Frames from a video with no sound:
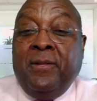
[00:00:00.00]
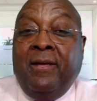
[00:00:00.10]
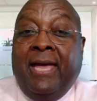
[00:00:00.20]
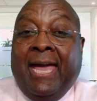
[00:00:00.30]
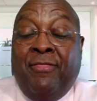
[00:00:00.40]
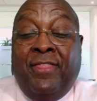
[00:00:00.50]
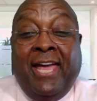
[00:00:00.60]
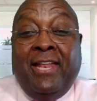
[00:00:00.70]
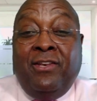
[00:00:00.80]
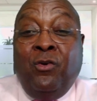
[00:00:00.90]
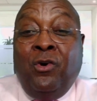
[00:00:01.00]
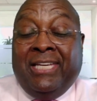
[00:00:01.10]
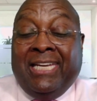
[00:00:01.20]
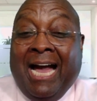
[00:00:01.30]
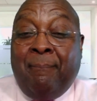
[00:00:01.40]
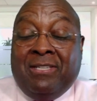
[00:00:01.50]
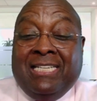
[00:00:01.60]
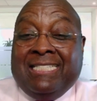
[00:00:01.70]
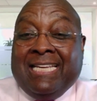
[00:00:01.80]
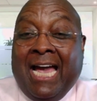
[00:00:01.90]
And then on the
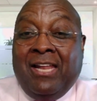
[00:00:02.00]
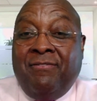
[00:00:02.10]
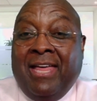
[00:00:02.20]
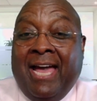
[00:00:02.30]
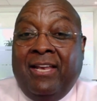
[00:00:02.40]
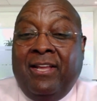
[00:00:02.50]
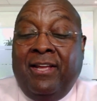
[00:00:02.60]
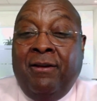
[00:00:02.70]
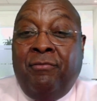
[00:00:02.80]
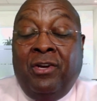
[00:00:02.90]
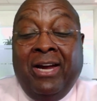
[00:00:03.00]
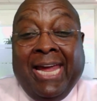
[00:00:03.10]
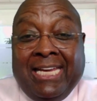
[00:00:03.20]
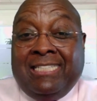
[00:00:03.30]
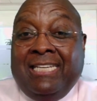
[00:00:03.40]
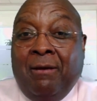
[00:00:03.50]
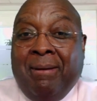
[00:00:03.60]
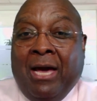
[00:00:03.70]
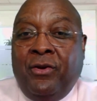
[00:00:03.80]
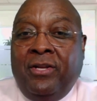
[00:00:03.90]
opposite side of that, if you're hasty
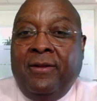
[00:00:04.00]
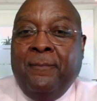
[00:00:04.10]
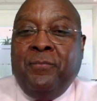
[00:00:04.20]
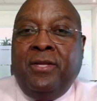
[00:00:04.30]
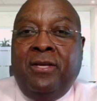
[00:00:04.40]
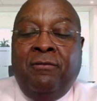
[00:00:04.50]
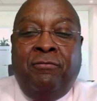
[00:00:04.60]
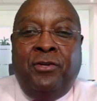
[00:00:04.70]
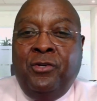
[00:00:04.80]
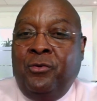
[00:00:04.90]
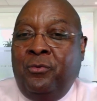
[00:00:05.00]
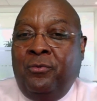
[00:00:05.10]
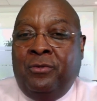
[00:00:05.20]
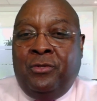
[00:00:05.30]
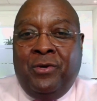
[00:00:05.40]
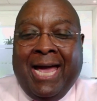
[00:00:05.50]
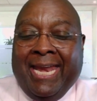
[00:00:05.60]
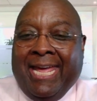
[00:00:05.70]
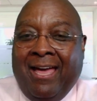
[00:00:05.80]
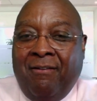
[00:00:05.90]
about it, if you do not
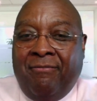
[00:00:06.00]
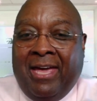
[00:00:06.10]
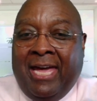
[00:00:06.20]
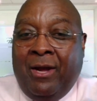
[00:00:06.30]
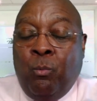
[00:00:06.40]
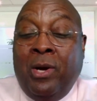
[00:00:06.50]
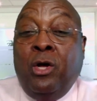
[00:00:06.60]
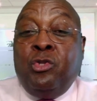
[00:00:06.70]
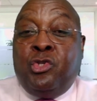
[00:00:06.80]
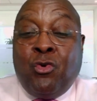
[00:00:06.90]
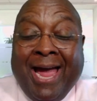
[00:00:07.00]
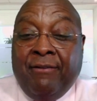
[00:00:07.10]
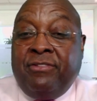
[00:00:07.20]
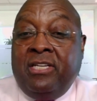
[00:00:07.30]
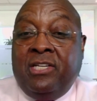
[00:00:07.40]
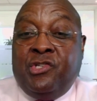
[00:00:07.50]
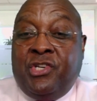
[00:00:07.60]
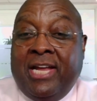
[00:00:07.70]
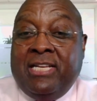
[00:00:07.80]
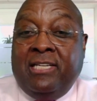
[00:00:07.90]
have a well-drafted
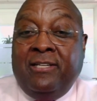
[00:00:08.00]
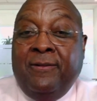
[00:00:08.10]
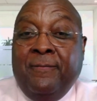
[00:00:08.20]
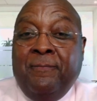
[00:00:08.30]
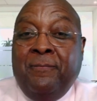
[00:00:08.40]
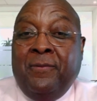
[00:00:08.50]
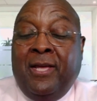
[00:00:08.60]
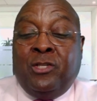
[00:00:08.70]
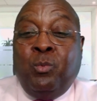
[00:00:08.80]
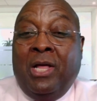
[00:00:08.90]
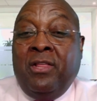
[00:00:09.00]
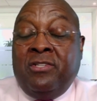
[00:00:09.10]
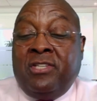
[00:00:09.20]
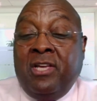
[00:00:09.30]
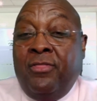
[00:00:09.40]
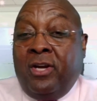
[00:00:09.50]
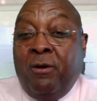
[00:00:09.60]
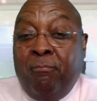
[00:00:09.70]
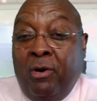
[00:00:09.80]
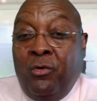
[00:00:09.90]
agenda, as well as other
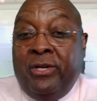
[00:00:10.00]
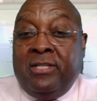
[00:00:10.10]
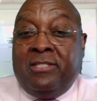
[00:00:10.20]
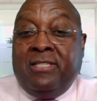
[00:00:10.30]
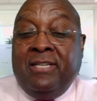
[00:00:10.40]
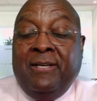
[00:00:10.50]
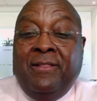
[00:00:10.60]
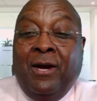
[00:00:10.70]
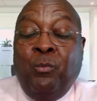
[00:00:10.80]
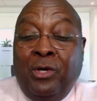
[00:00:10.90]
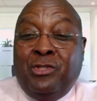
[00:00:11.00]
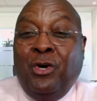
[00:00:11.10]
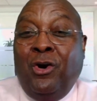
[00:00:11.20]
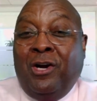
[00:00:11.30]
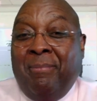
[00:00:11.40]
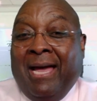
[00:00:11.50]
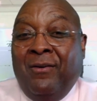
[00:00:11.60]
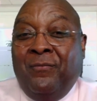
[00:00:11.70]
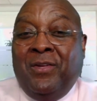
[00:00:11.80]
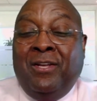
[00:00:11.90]
components that we'll talk
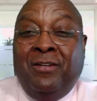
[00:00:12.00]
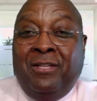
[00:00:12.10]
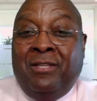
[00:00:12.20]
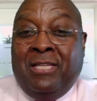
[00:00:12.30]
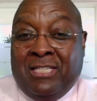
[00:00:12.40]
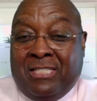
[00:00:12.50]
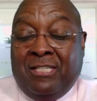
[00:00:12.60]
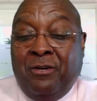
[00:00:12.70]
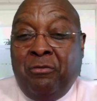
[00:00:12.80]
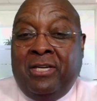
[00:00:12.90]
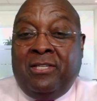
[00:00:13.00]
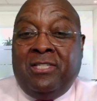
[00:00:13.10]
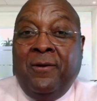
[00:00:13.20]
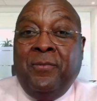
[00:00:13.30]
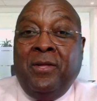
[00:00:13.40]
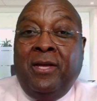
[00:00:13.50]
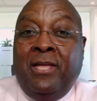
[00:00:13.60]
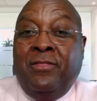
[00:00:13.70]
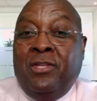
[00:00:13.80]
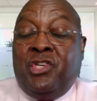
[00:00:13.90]
about in this series
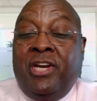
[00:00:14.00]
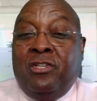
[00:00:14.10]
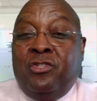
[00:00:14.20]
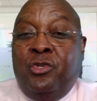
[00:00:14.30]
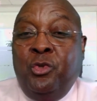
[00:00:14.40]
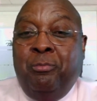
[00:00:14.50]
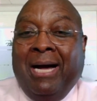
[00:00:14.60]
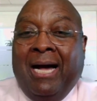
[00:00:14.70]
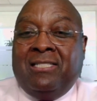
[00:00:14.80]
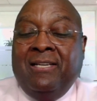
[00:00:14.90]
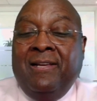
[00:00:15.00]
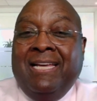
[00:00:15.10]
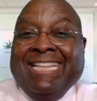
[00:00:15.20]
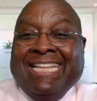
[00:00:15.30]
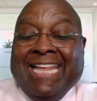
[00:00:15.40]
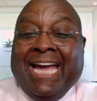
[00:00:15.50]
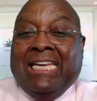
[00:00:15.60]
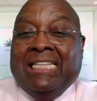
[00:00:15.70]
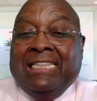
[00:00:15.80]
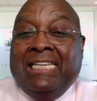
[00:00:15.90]
in the chair's toolbox, then that
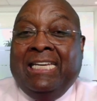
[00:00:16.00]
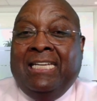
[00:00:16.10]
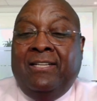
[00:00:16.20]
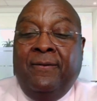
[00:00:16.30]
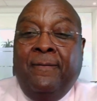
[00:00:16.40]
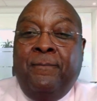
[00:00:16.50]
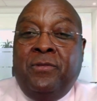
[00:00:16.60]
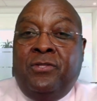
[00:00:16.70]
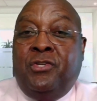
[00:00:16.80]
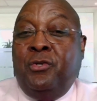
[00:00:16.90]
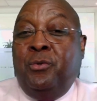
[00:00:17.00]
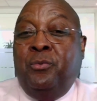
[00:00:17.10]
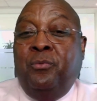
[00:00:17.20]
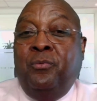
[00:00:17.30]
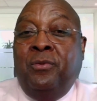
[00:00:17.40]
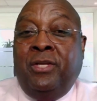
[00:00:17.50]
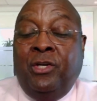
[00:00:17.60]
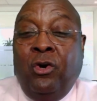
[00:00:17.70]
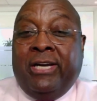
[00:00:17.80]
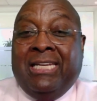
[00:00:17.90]
can lead to the
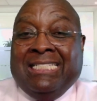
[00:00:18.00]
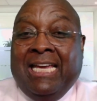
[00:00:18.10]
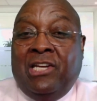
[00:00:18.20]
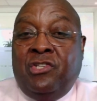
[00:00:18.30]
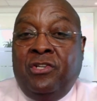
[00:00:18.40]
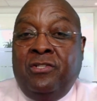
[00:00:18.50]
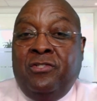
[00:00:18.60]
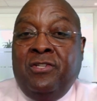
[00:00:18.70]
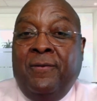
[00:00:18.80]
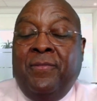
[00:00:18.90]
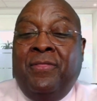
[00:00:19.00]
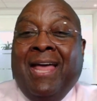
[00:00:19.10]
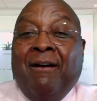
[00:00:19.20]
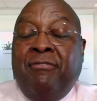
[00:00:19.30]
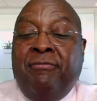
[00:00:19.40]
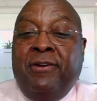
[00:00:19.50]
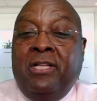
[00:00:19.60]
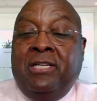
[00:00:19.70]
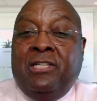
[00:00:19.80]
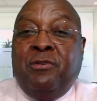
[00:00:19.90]
organization's not
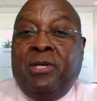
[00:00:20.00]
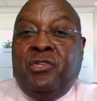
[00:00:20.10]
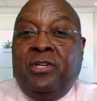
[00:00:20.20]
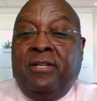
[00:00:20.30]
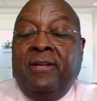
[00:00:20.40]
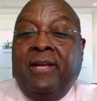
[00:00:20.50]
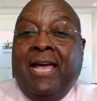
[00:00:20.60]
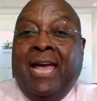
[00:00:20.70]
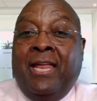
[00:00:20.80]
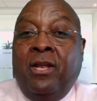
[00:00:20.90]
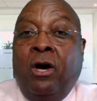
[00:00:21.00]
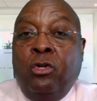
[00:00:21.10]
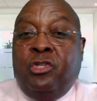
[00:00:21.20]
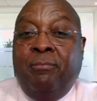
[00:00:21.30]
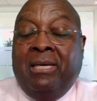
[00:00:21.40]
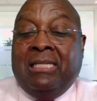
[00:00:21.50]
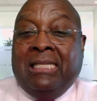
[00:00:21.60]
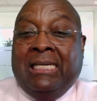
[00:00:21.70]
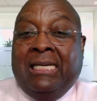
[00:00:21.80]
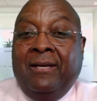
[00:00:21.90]
fulfilling its mission and
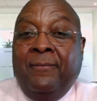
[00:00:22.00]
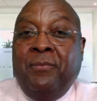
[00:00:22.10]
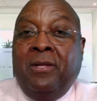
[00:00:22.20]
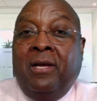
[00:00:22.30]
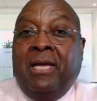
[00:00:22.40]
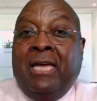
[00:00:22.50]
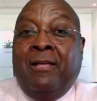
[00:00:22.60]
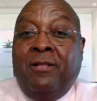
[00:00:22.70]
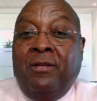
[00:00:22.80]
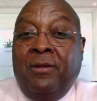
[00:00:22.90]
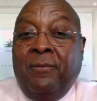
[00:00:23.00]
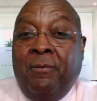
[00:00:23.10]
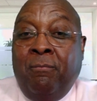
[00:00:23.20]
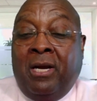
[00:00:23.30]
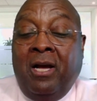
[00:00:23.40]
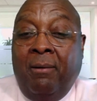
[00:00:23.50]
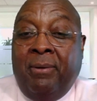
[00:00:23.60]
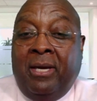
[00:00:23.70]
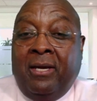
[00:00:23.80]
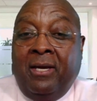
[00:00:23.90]
ultimately it
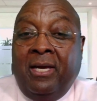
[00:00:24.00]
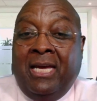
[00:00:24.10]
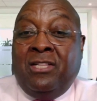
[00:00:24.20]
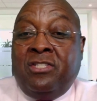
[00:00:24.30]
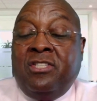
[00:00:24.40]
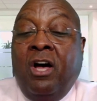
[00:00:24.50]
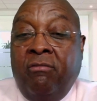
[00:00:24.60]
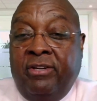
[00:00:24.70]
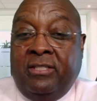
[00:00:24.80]
becoming insolvent.